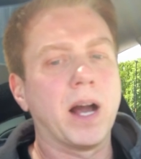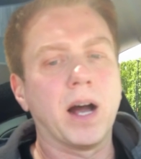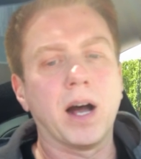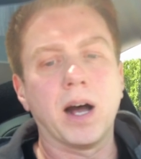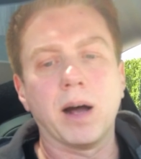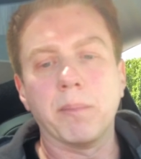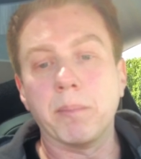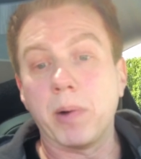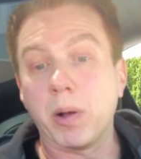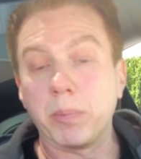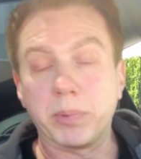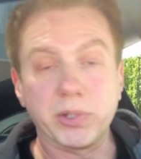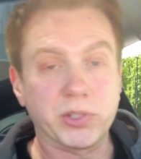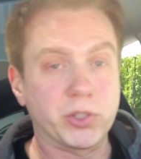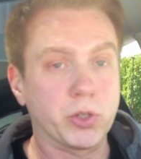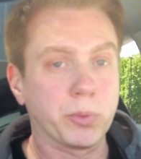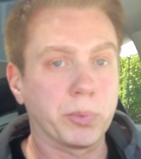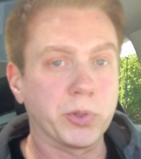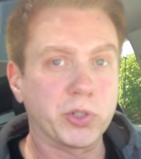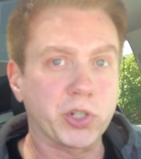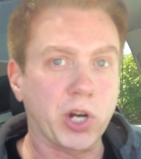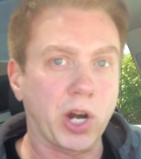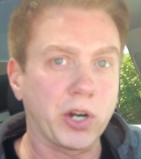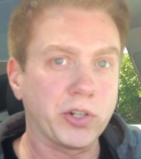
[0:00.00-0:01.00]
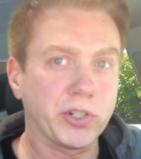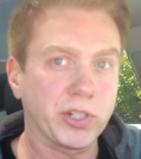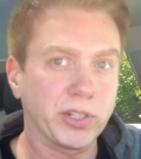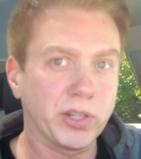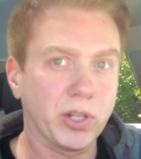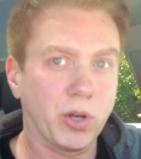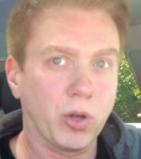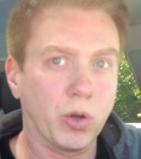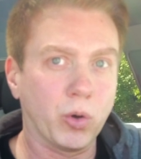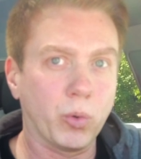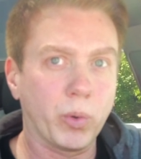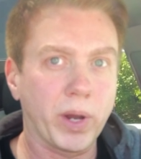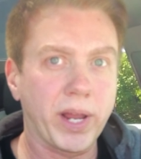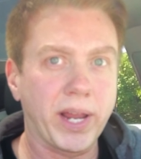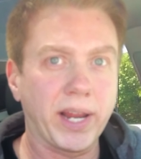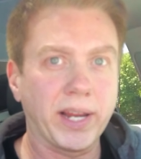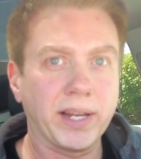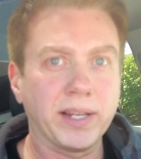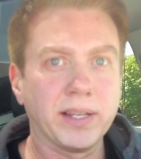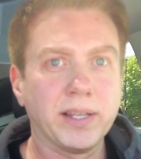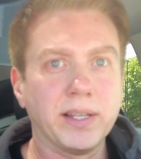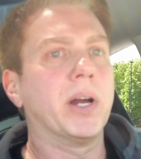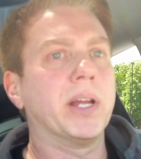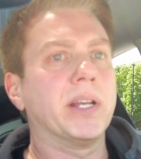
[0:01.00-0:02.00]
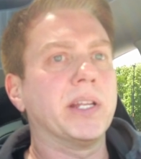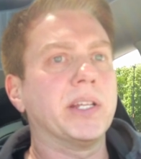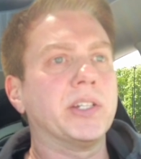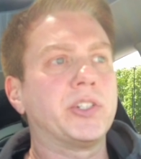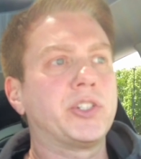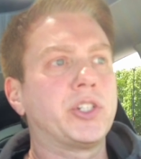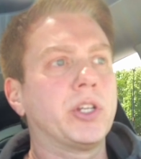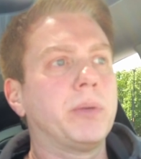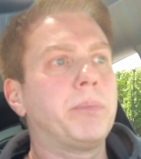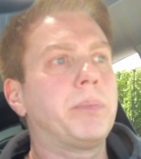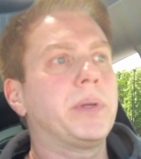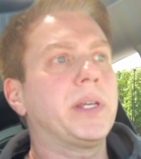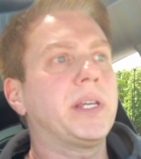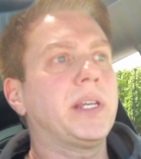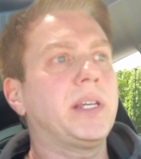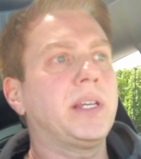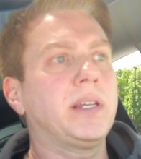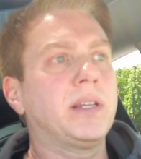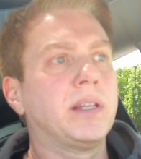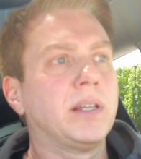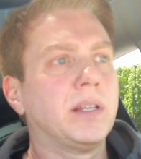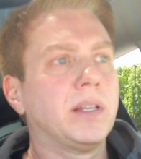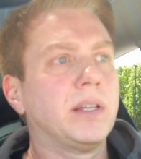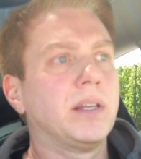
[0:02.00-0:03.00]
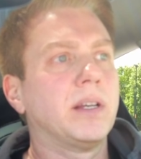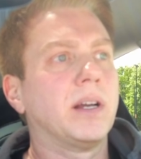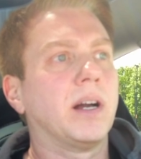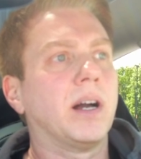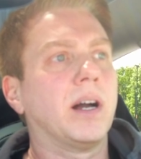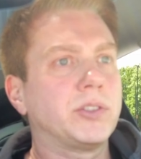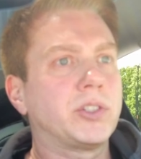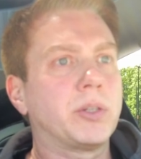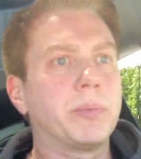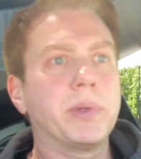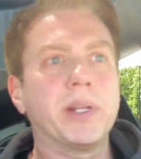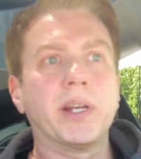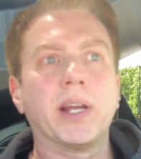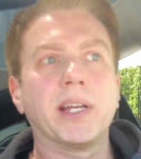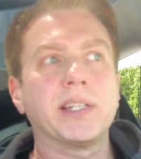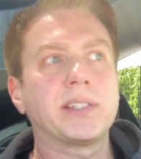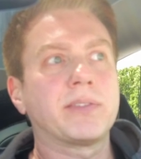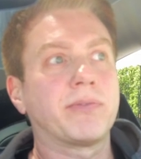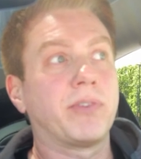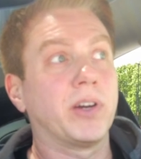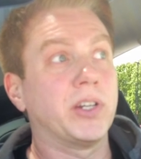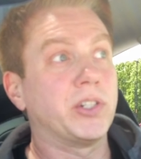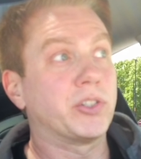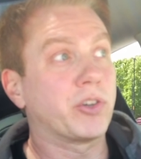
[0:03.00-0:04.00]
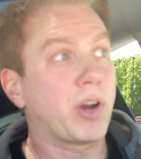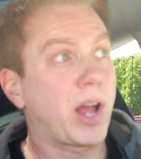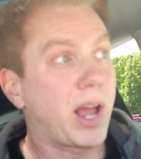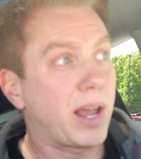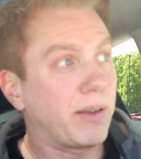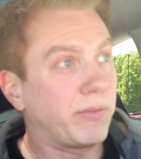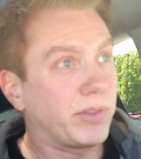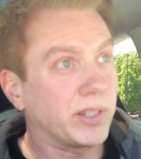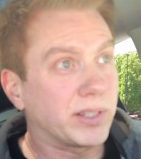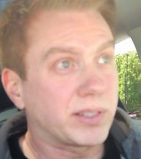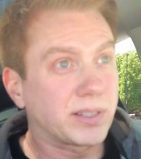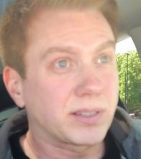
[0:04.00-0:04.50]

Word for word: Um, I'll be supercharging the whole way, but it should be, it should be a nice, fun drive.